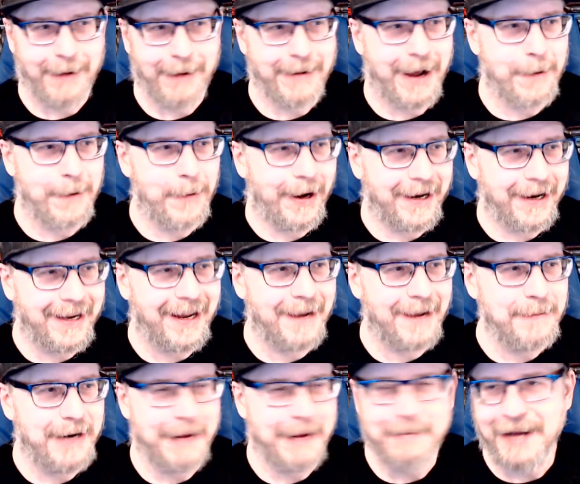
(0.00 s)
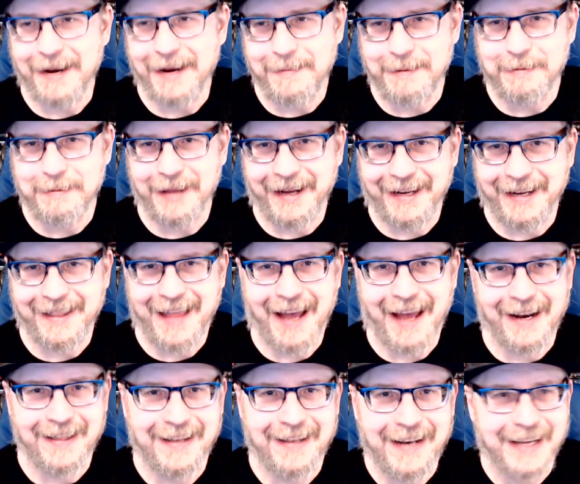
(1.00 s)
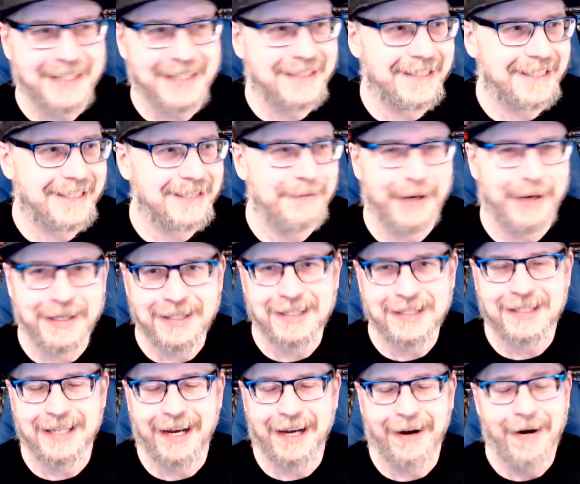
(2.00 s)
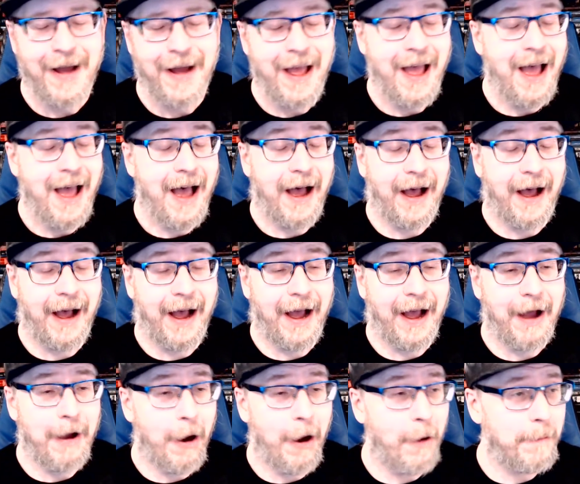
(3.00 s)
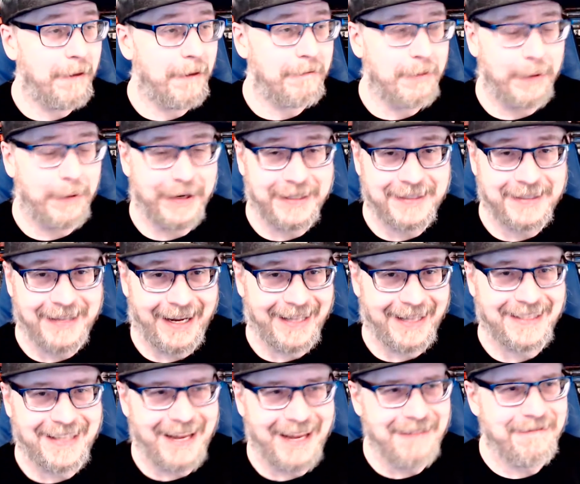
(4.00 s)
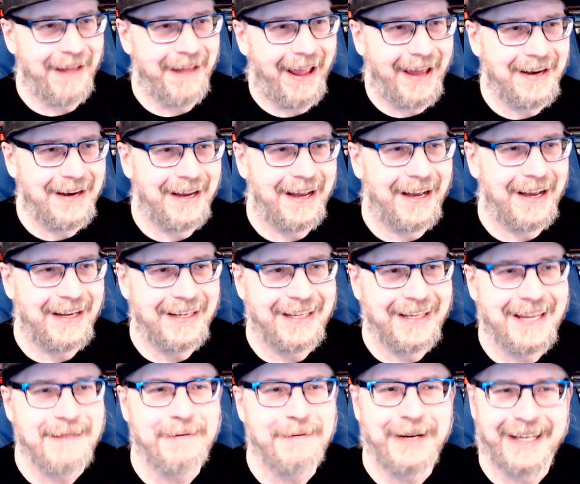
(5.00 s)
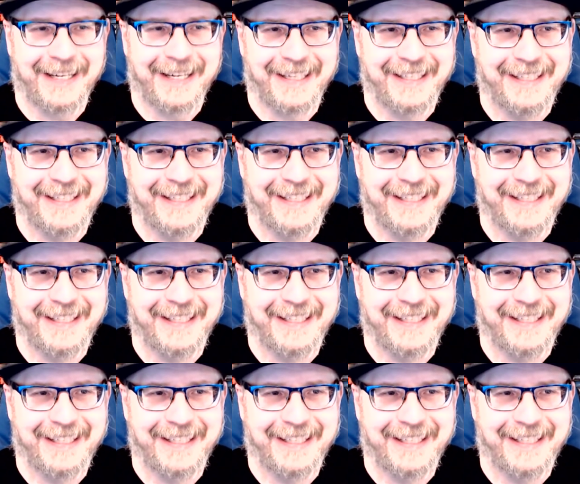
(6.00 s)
We got a wedding coming up. Got to be planning that in the next 6 months. So I hope everyone is staying safe and keep reading.